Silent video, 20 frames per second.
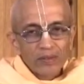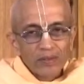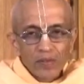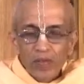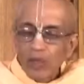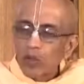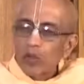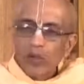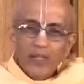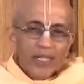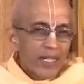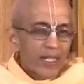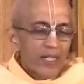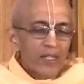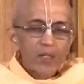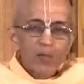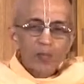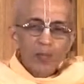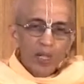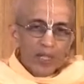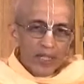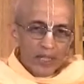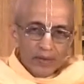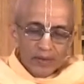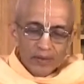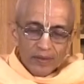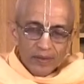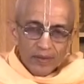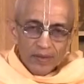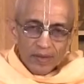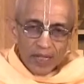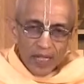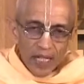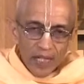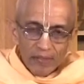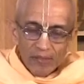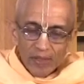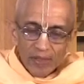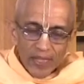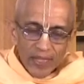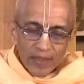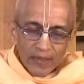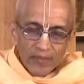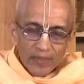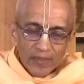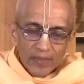We're going to get a new body after death.